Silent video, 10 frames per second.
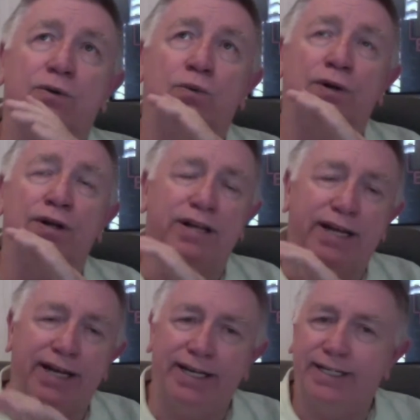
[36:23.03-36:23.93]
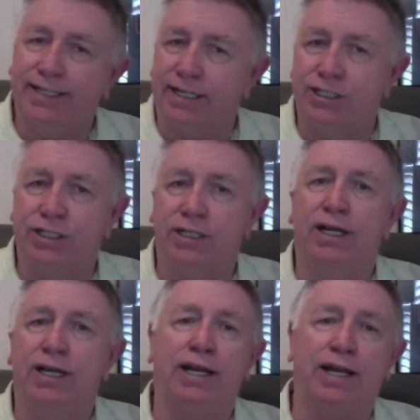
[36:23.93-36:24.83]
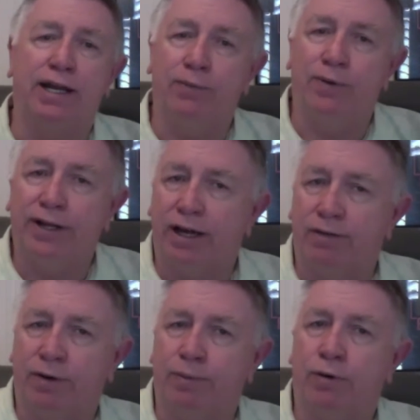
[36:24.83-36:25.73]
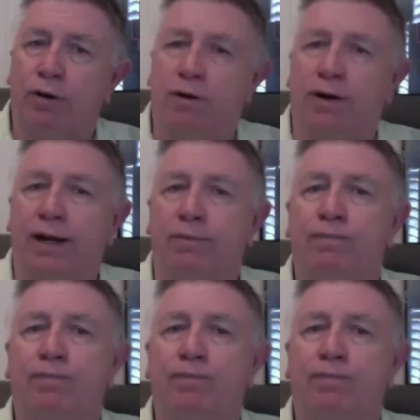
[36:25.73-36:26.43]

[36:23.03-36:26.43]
with any addiction and any recovery program